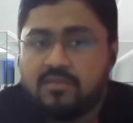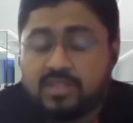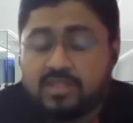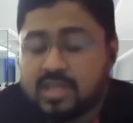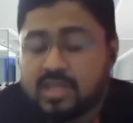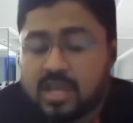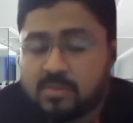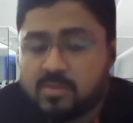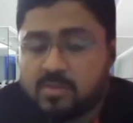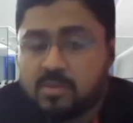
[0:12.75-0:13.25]

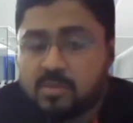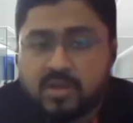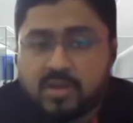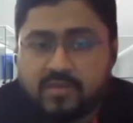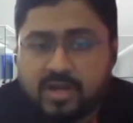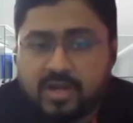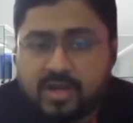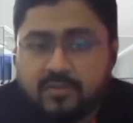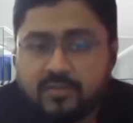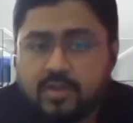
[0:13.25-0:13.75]
venture capital
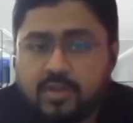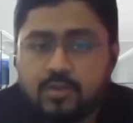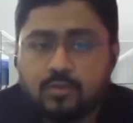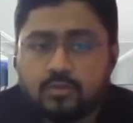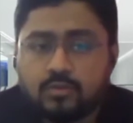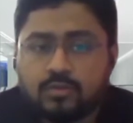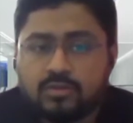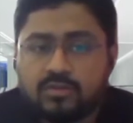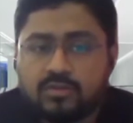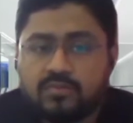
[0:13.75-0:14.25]
private equity,
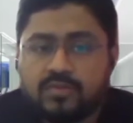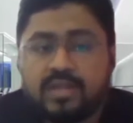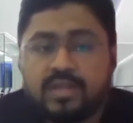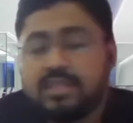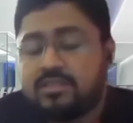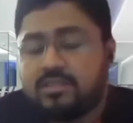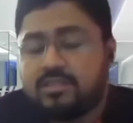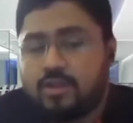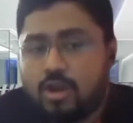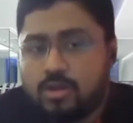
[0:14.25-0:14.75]
used
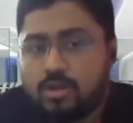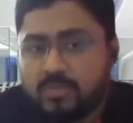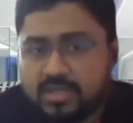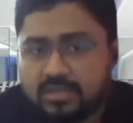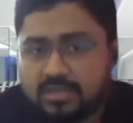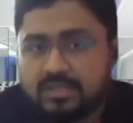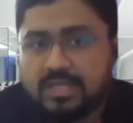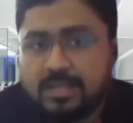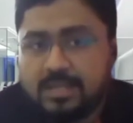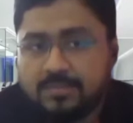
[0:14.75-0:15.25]
very
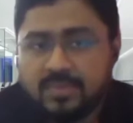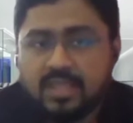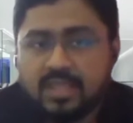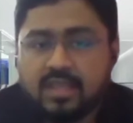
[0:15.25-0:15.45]
synonymously,